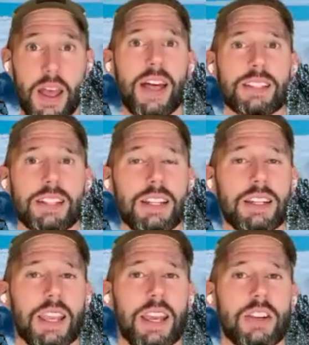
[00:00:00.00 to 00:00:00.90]
That's an
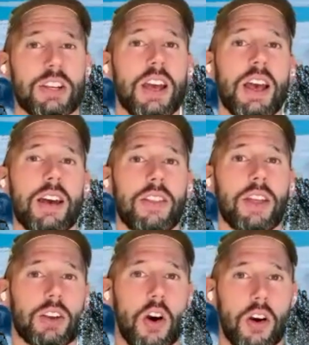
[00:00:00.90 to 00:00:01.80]
indication
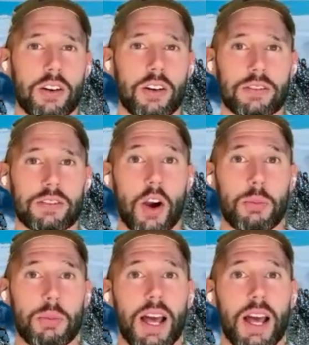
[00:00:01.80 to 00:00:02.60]
that carbon